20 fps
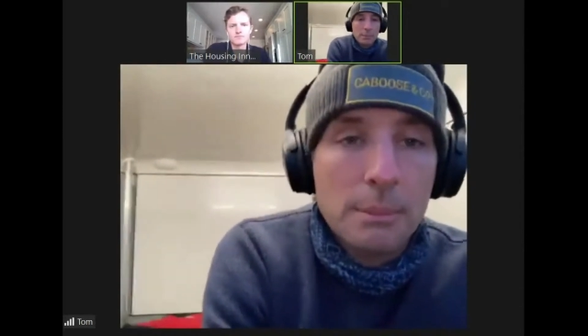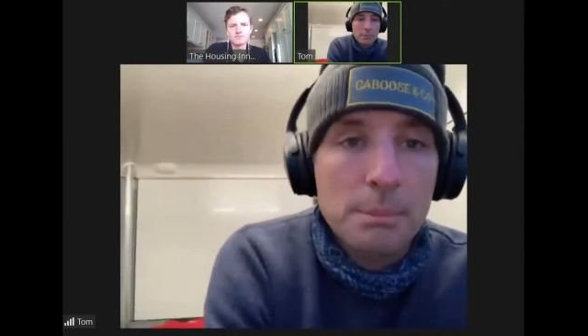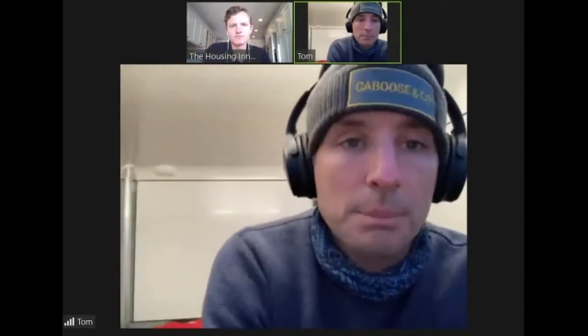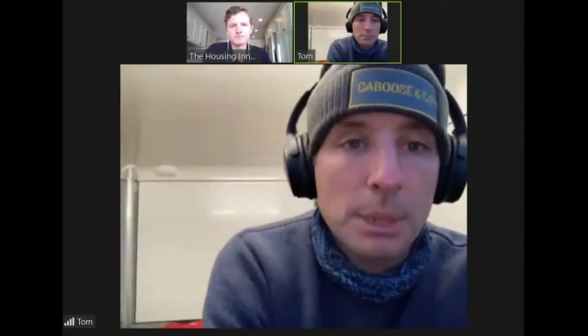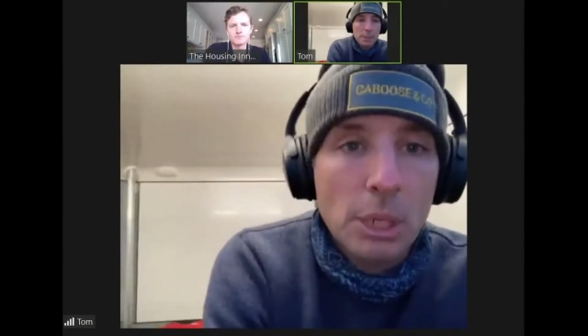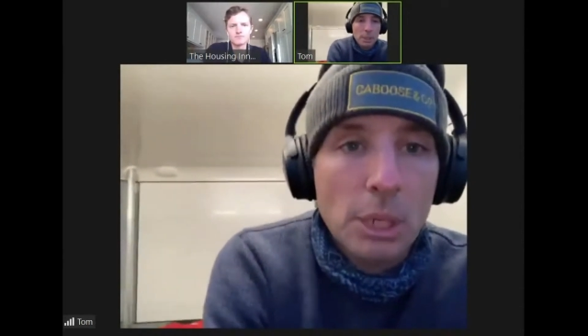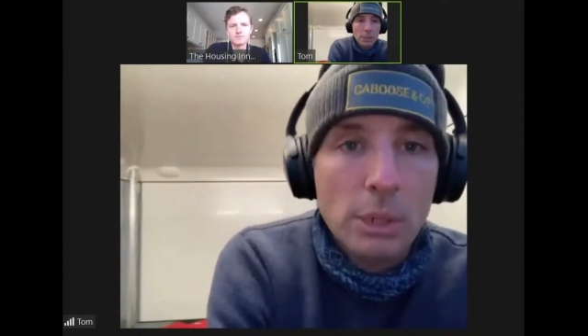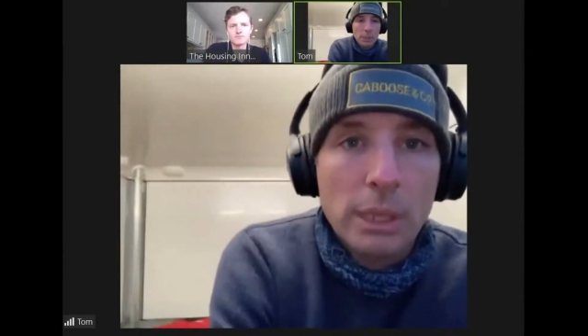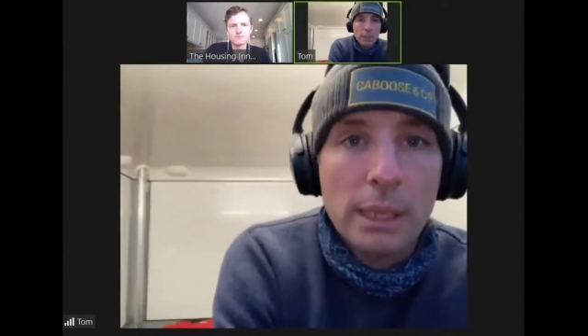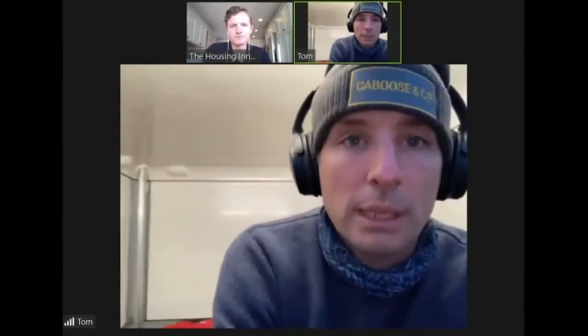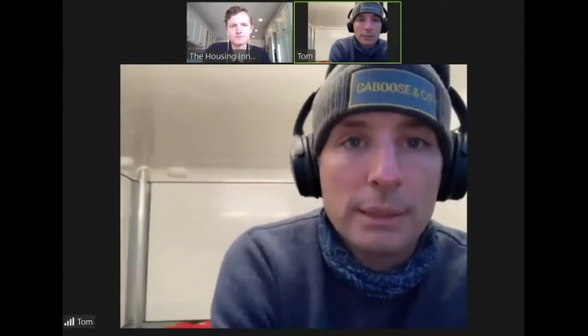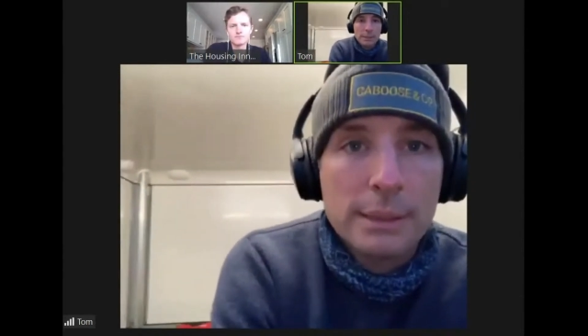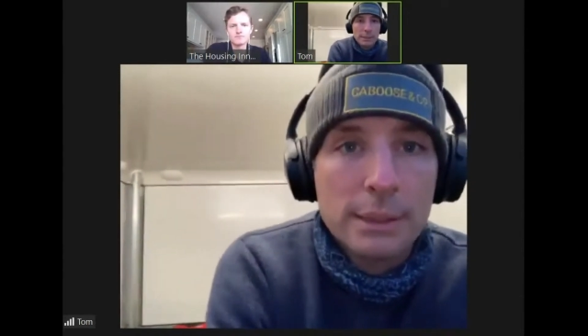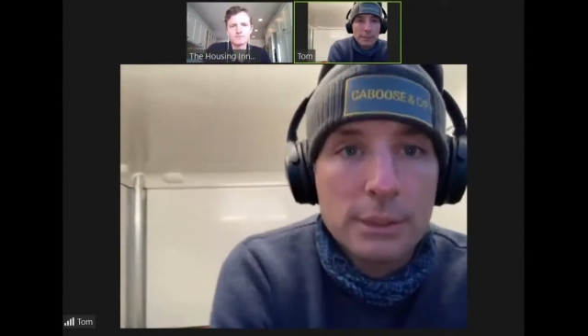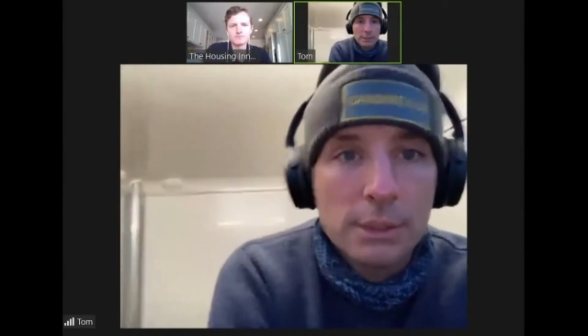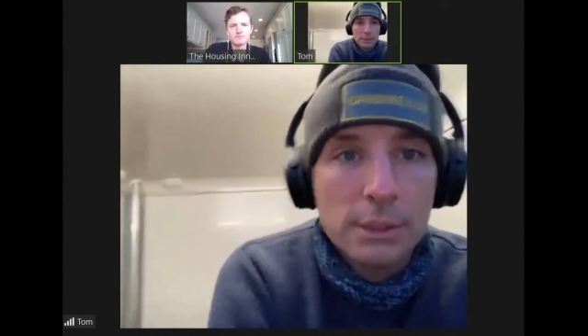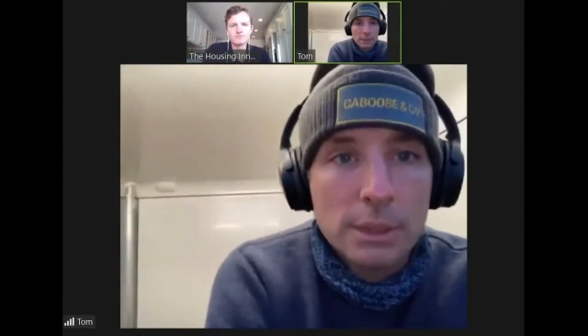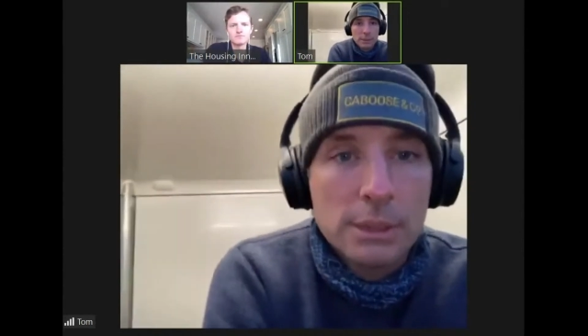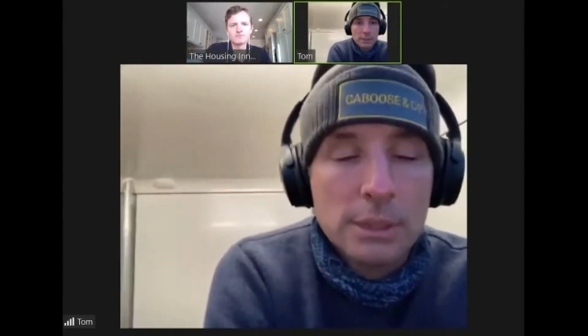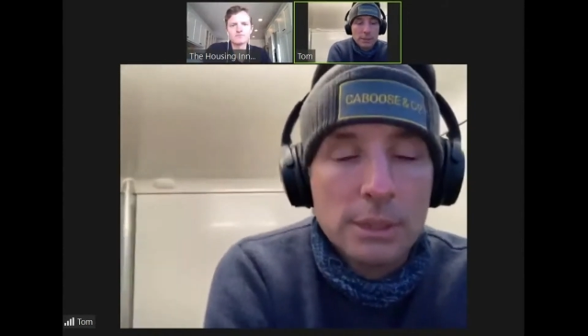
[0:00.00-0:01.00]
belongings
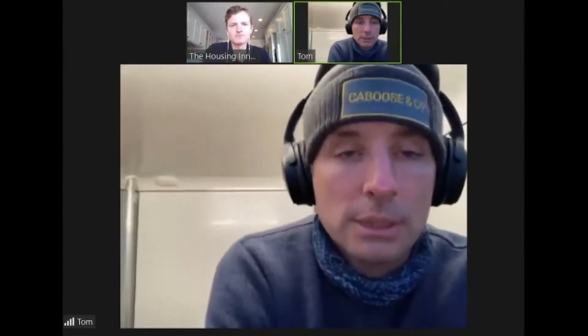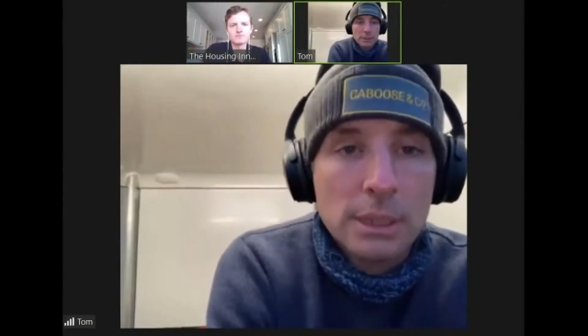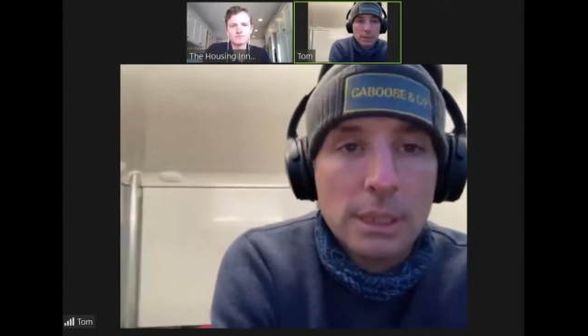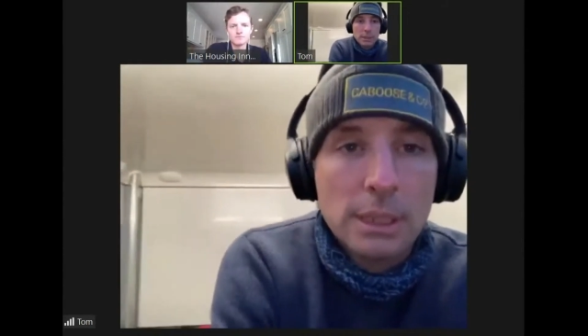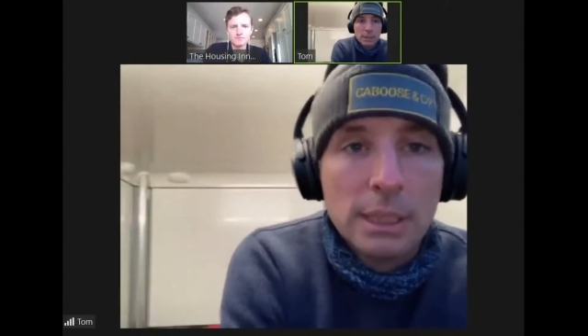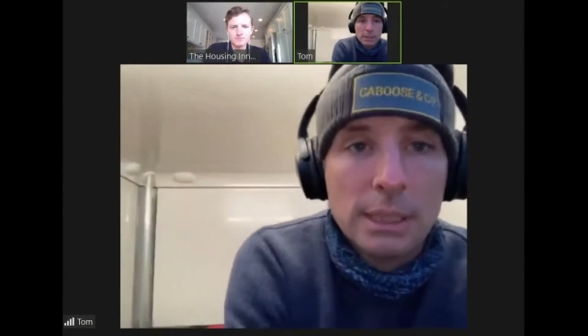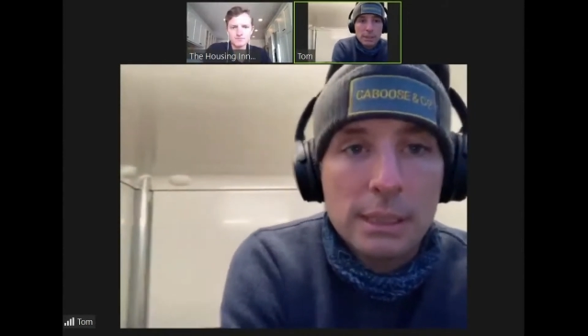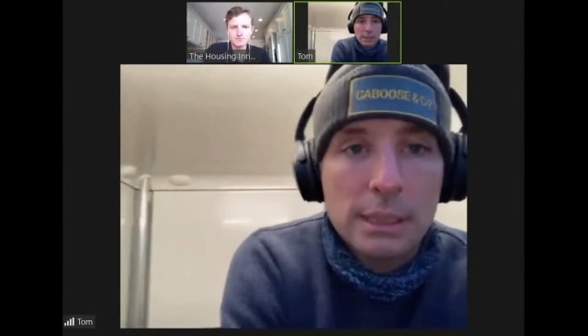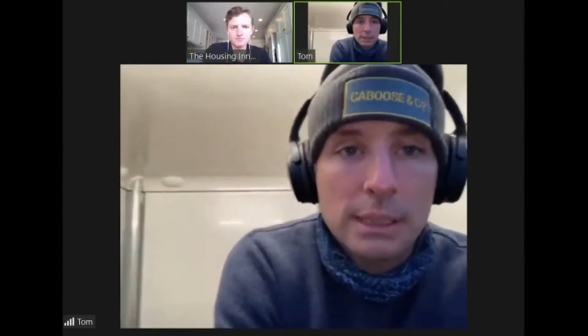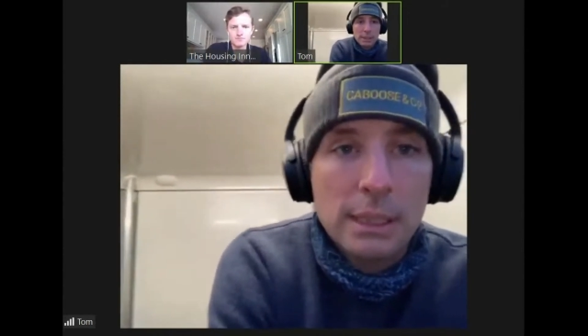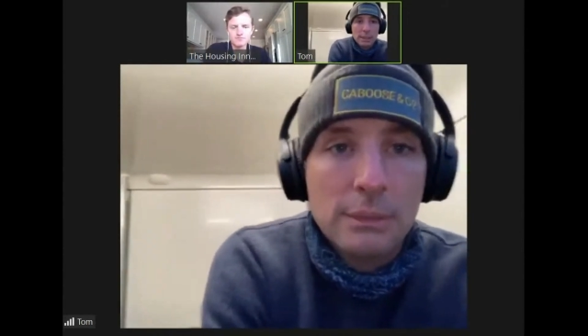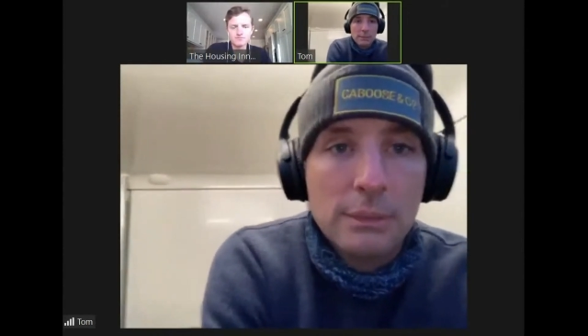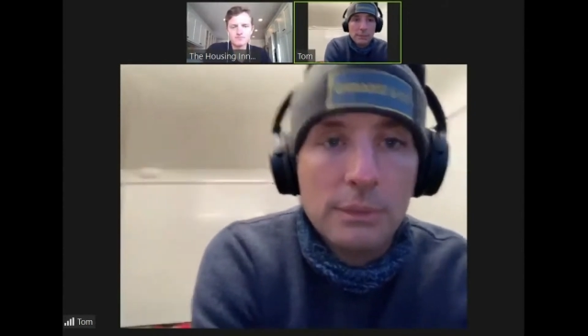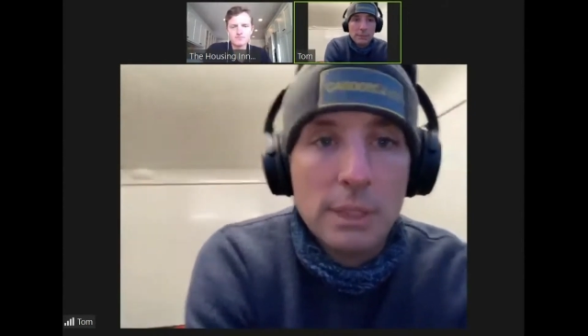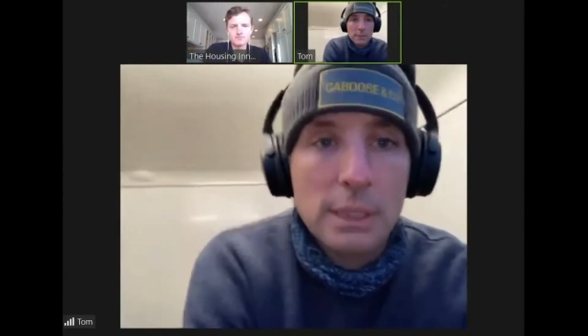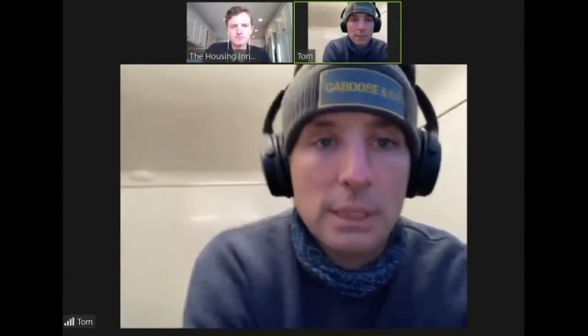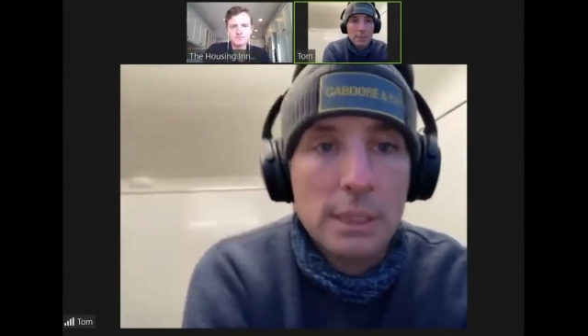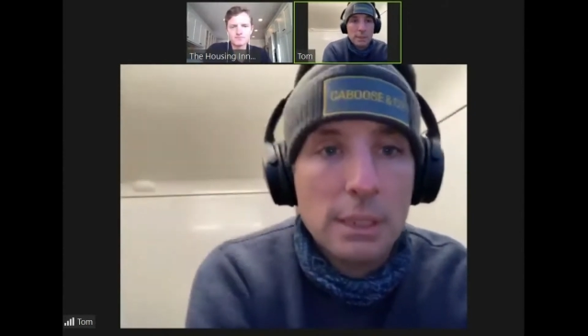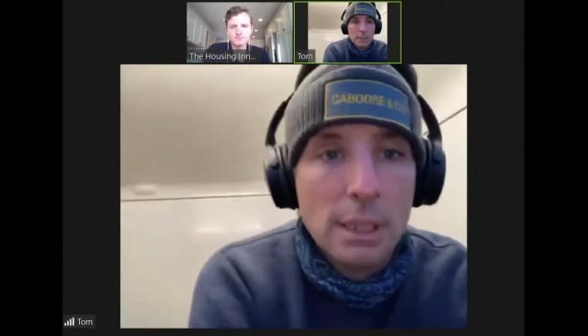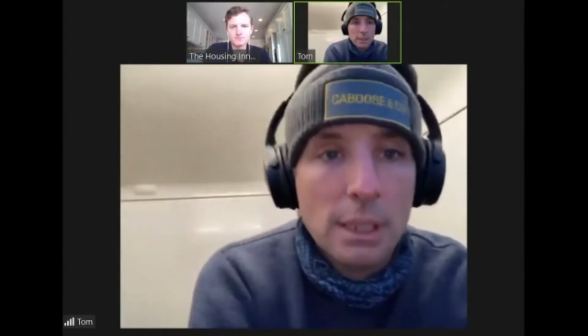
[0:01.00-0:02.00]
into it in
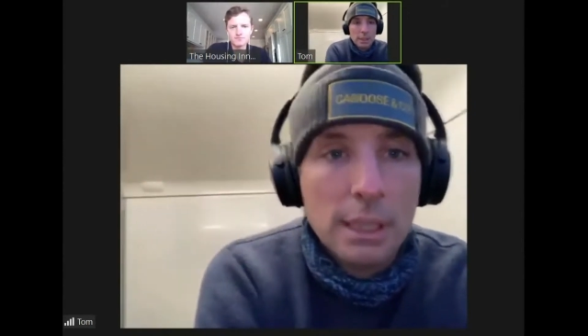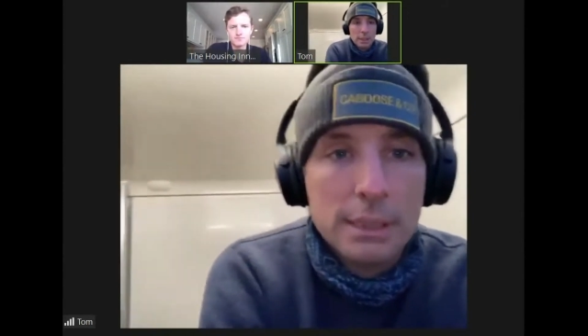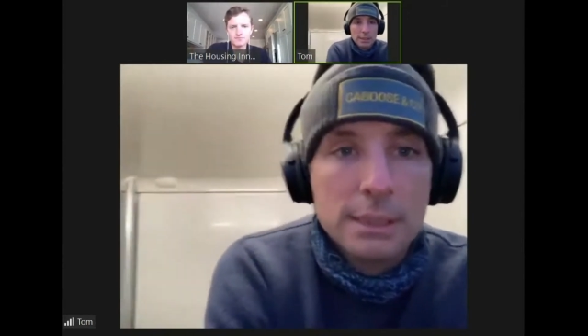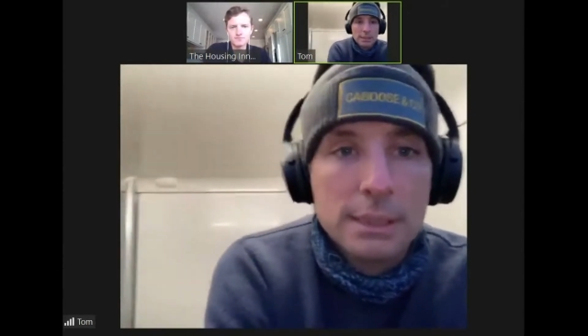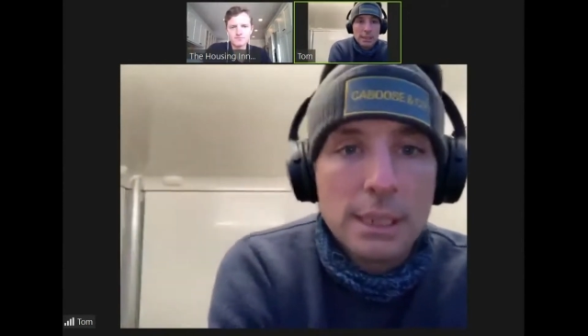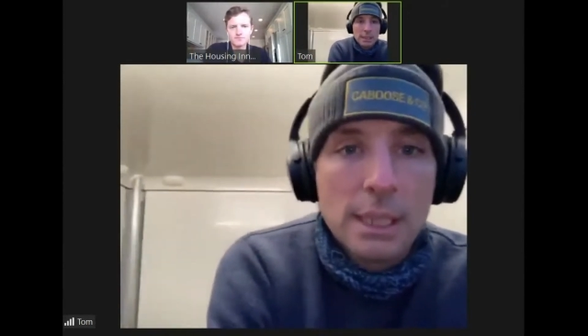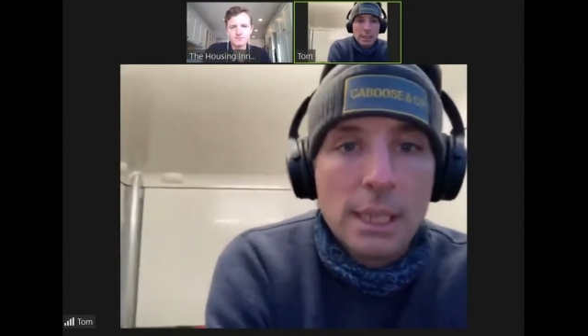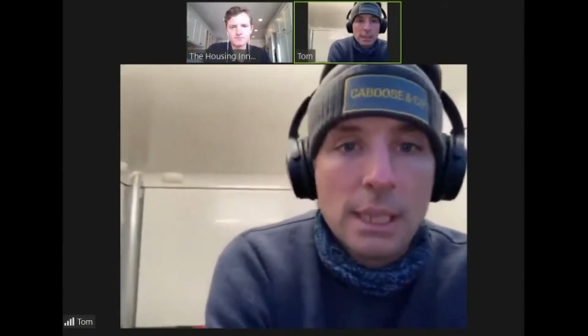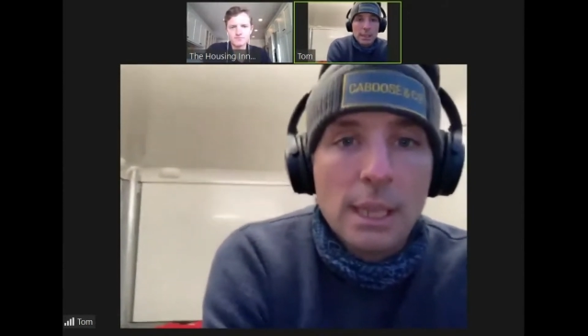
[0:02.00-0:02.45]
the night.